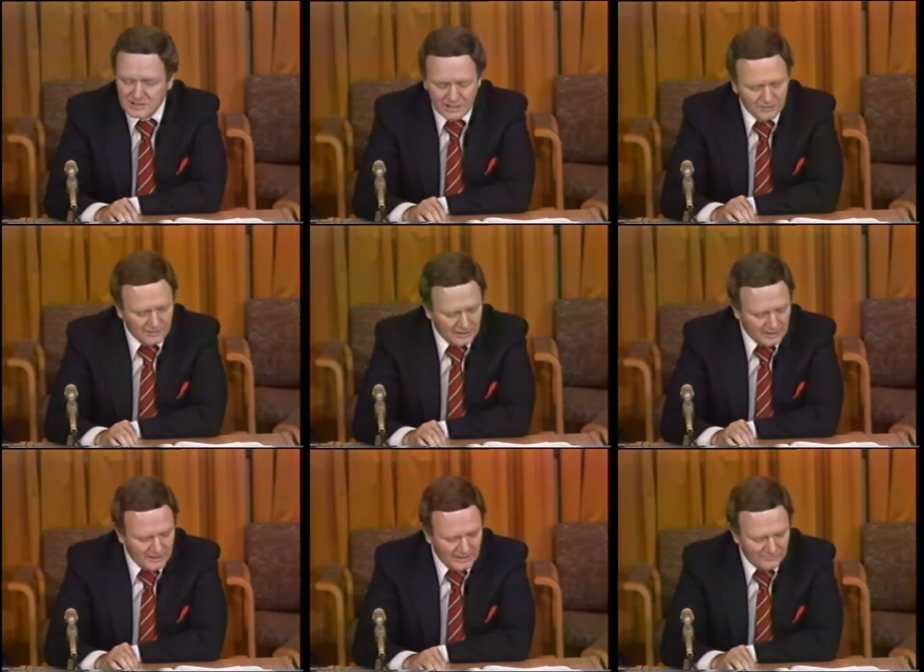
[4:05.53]
and I don't think
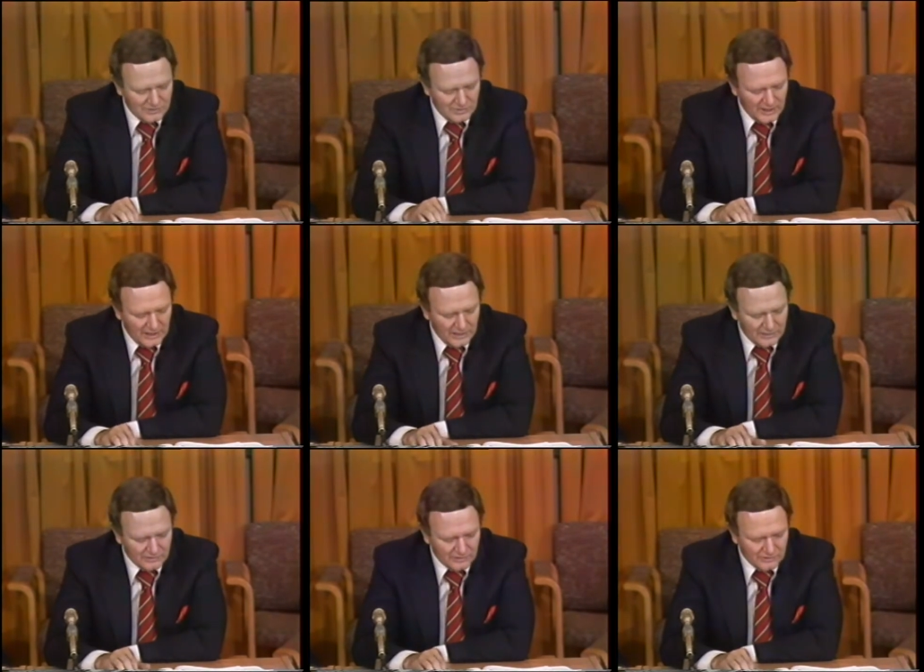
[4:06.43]
I have too many
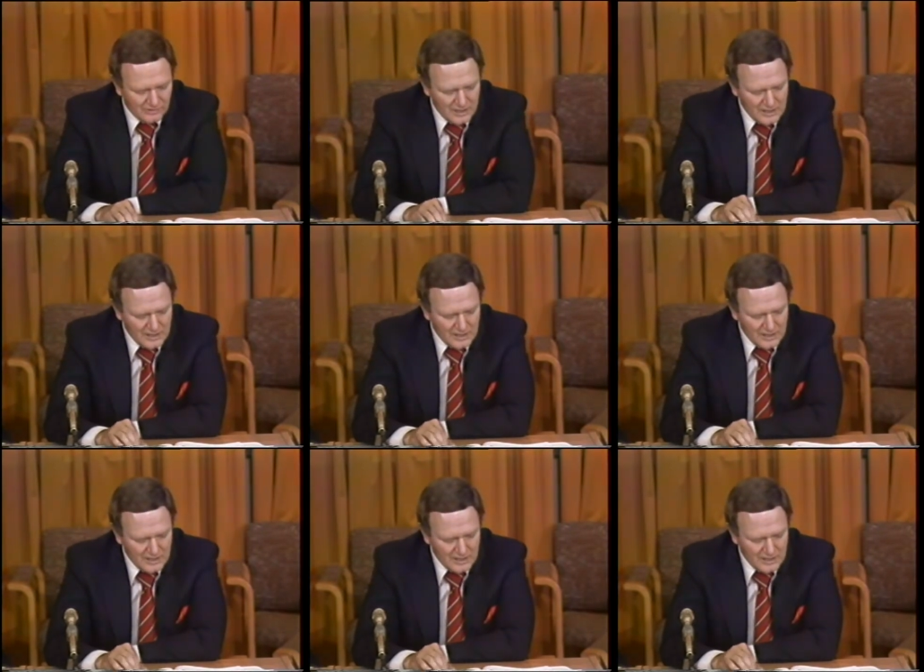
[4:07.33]
answers.